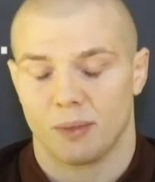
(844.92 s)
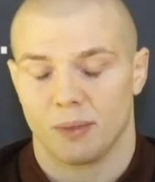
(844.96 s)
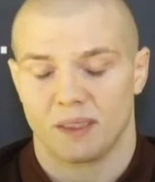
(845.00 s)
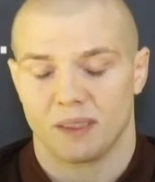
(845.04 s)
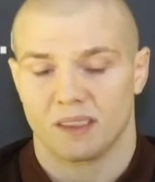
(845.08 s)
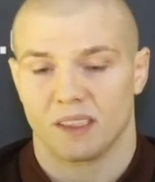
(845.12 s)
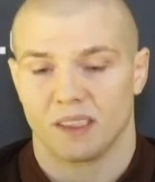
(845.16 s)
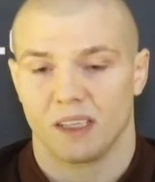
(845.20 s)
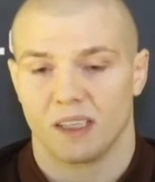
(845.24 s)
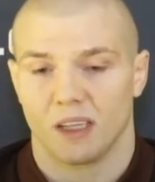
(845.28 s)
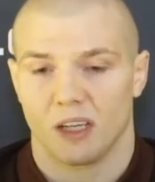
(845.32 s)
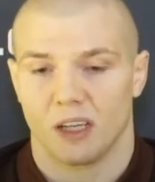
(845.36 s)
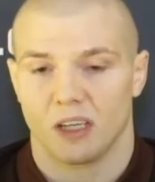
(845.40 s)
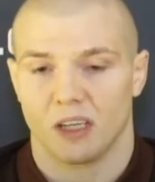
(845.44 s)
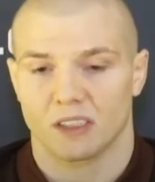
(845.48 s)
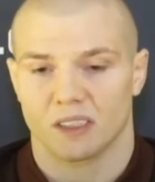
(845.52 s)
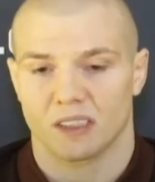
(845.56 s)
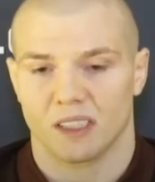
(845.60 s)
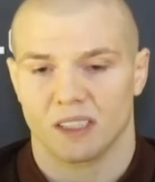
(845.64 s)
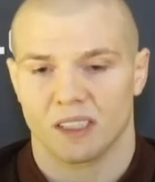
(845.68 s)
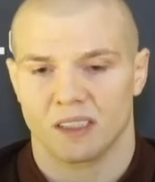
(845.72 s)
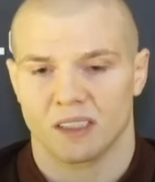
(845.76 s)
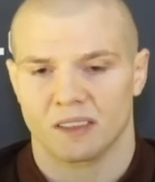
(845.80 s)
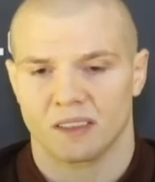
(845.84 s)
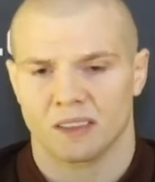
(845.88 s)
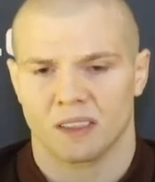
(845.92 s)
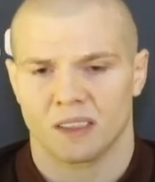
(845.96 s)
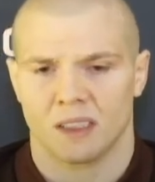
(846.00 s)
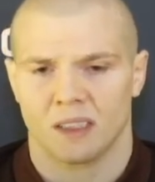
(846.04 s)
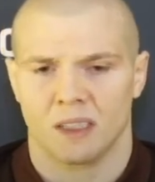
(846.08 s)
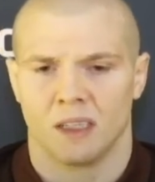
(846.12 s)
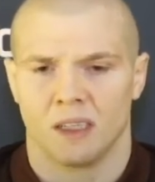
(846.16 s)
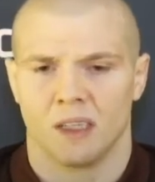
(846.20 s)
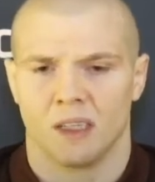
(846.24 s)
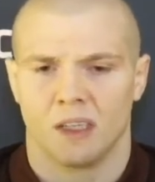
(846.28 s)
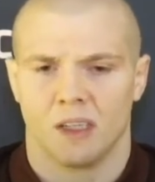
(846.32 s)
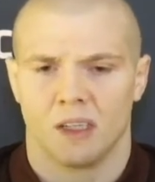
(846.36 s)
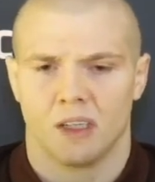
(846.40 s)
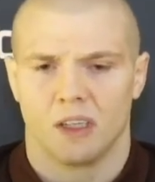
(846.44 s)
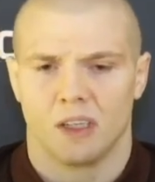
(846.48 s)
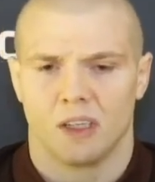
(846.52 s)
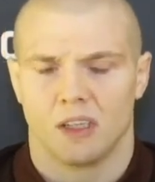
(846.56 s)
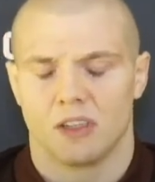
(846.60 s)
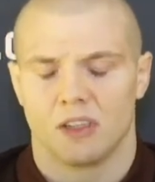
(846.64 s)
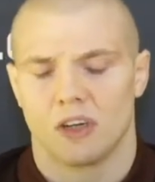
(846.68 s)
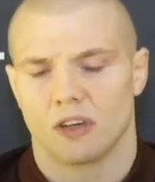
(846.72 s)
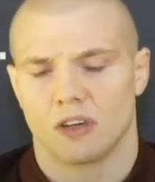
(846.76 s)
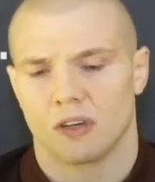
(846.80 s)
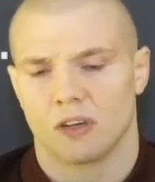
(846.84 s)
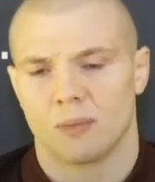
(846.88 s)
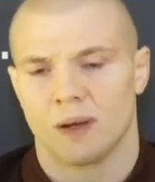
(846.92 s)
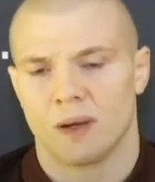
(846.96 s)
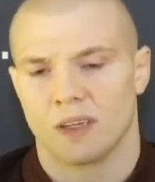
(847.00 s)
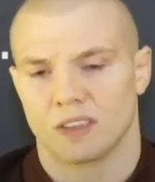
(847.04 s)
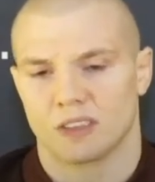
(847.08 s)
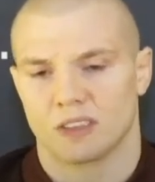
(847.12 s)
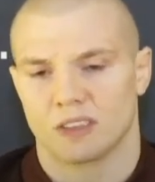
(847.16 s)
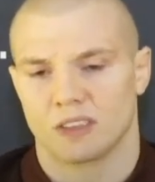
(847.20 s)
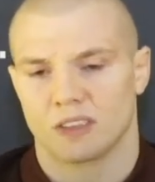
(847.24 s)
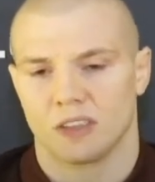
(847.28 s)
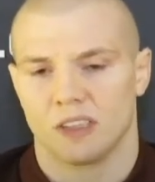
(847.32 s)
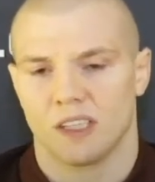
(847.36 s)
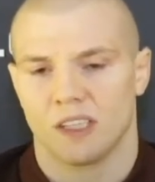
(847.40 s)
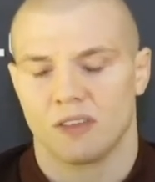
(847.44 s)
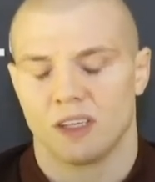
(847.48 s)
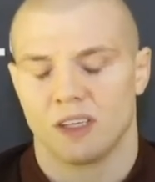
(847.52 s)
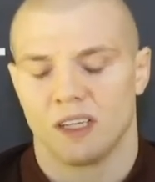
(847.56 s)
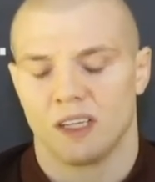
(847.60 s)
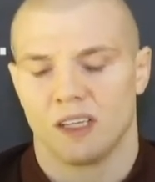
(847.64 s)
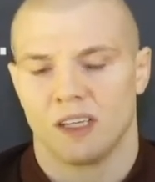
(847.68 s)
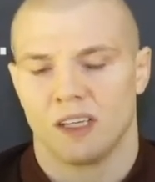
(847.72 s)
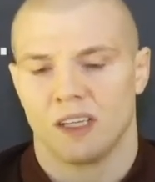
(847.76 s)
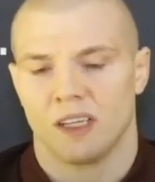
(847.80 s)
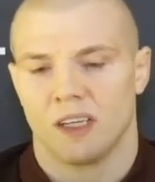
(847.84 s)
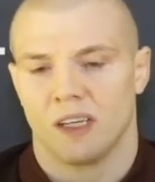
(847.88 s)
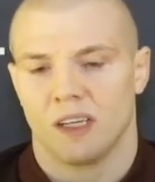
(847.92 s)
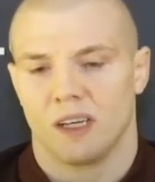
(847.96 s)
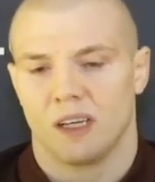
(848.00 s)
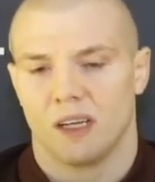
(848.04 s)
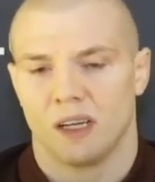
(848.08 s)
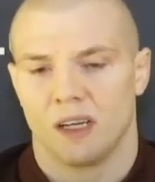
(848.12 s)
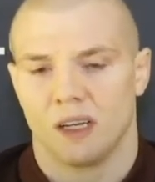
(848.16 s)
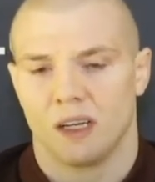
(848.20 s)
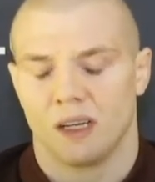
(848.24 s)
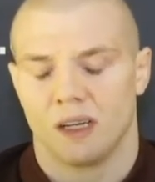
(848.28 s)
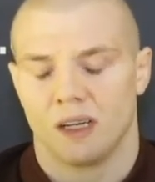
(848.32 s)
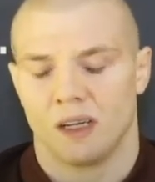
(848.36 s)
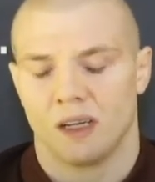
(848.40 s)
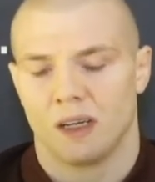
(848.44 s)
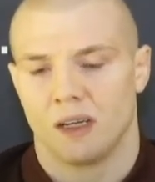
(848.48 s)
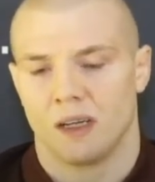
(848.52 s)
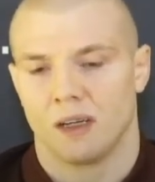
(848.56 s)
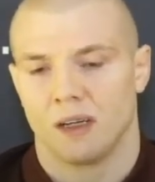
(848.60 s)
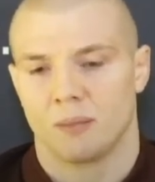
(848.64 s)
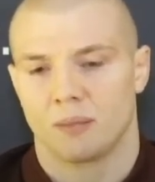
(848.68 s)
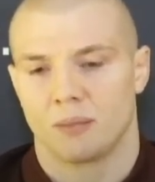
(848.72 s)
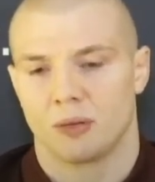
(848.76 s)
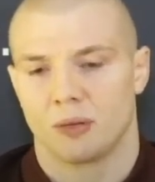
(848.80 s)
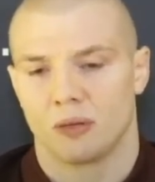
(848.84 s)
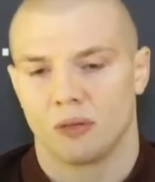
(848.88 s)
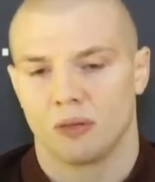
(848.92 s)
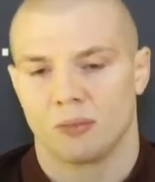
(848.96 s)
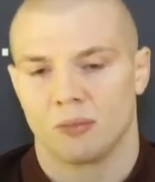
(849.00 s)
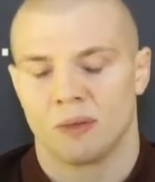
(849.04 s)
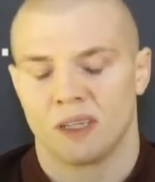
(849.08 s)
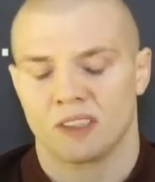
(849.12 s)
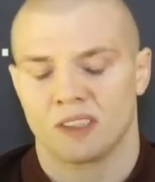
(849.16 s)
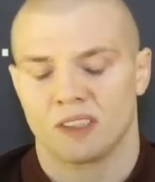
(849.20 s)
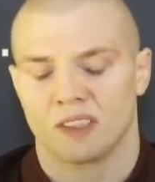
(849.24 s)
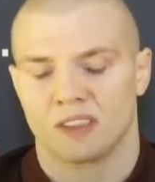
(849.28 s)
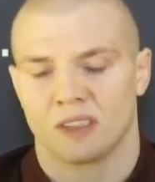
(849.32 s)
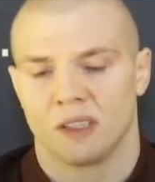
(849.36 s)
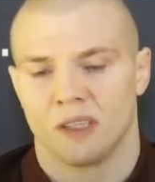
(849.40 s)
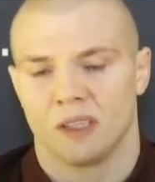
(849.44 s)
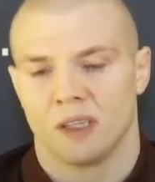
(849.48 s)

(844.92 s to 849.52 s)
lost against Yoromir, so he didn't really prove much,